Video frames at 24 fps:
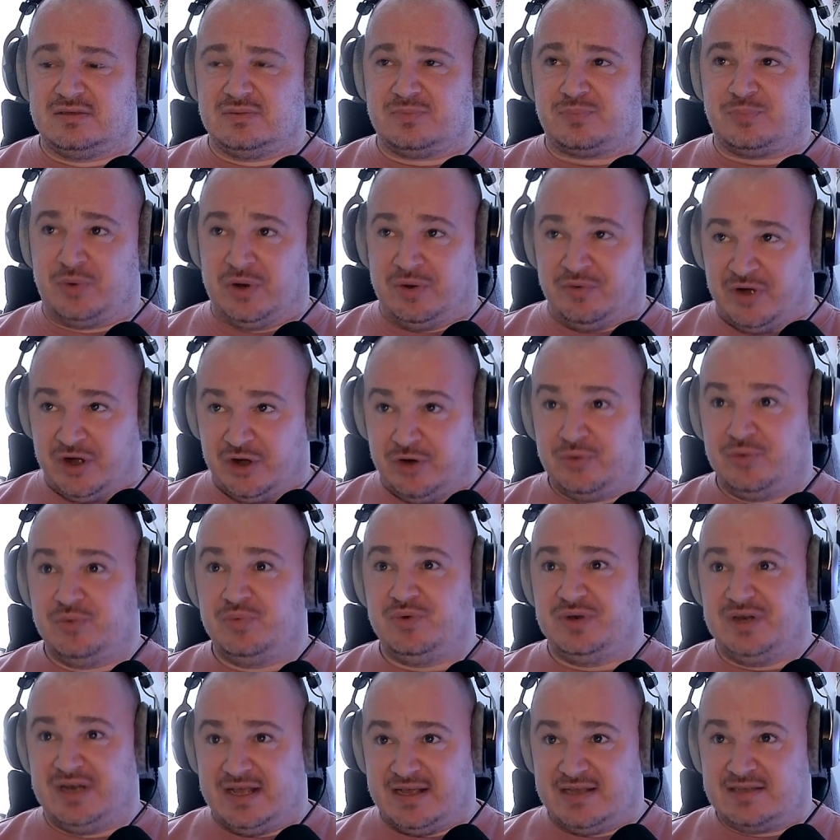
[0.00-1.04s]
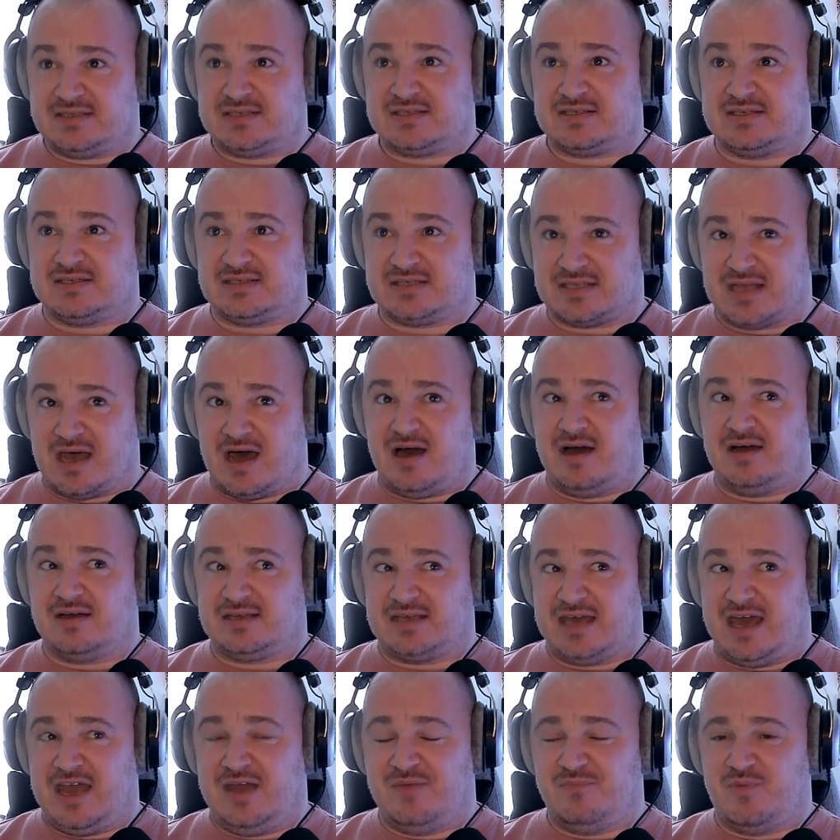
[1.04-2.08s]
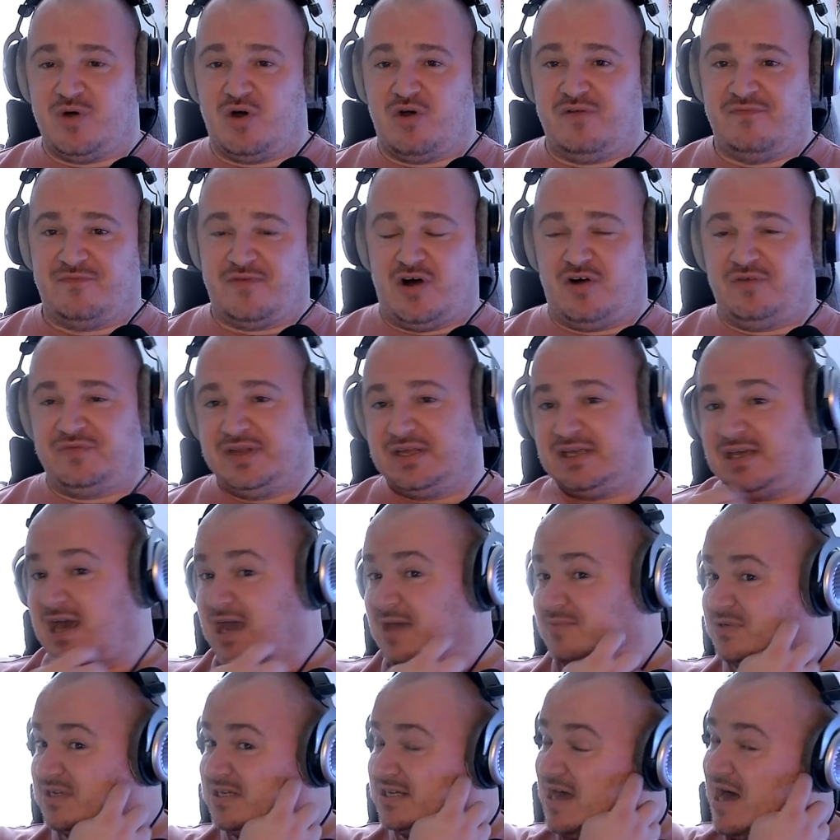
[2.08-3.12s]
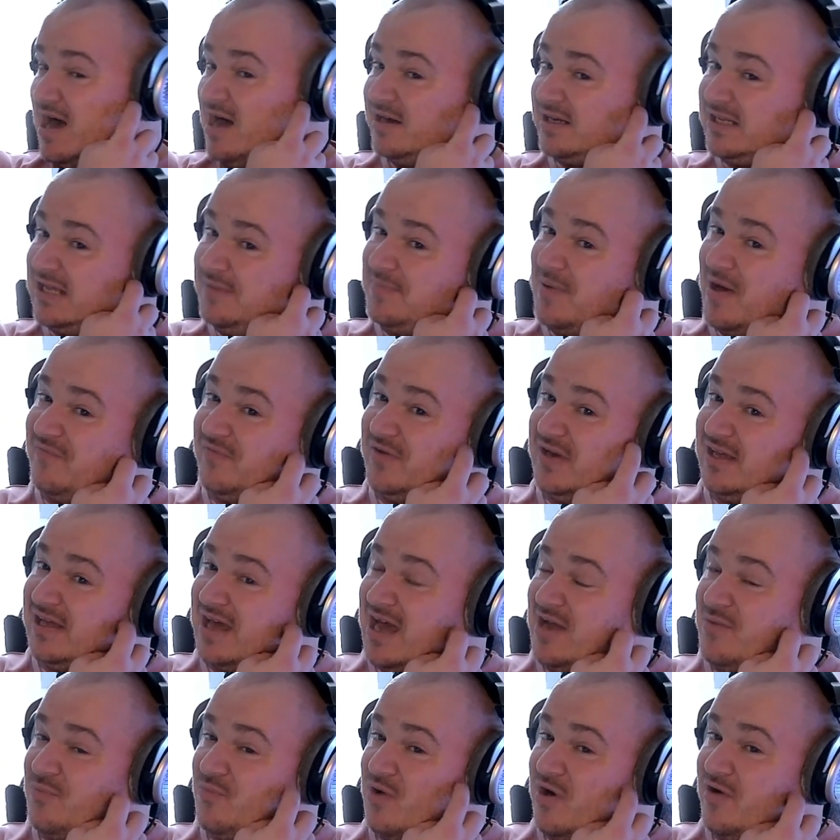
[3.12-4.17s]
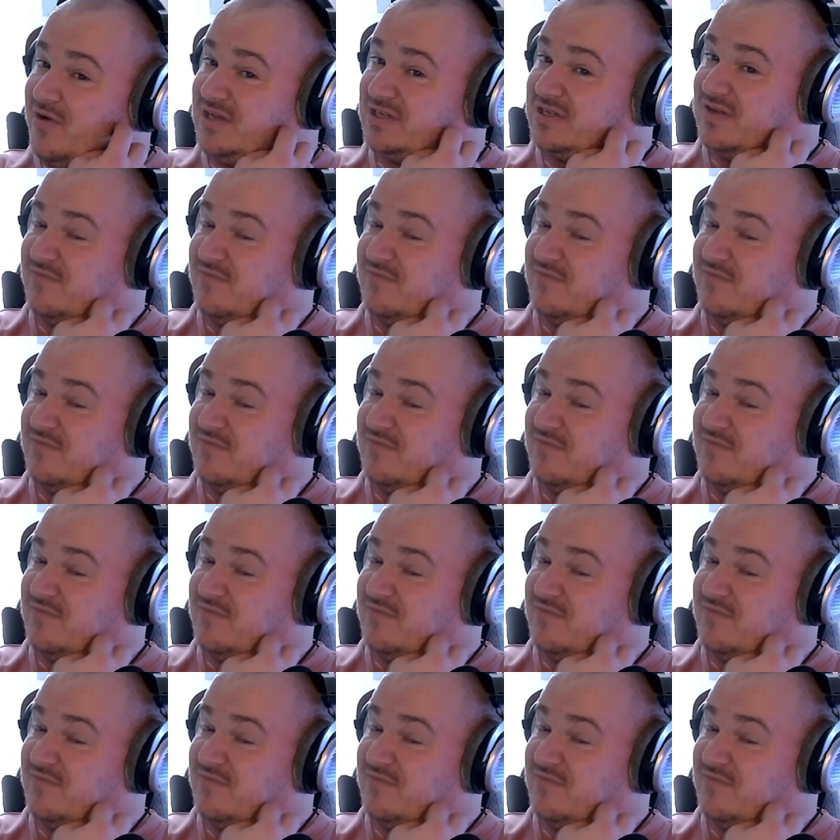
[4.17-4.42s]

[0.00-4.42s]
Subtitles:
Peru needs to start getting more involved in games. He can't keep having a game where he's